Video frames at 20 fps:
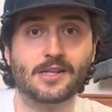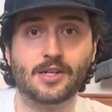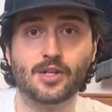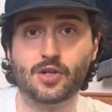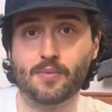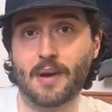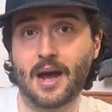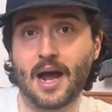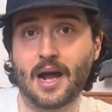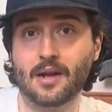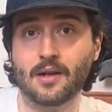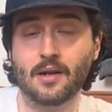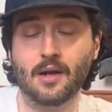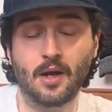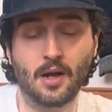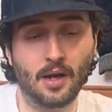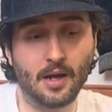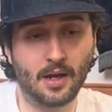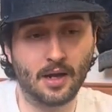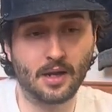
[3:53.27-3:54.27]
in Japan
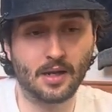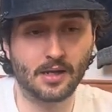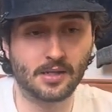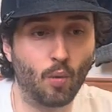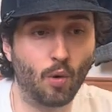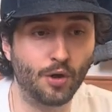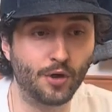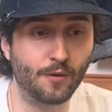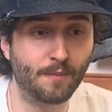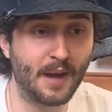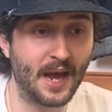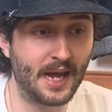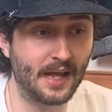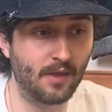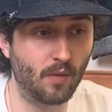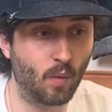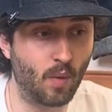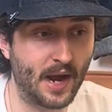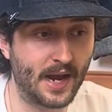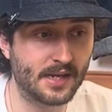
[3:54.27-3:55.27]
as what you'd pay in
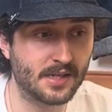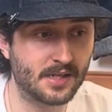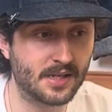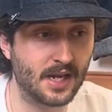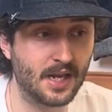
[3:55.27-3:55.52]
the West.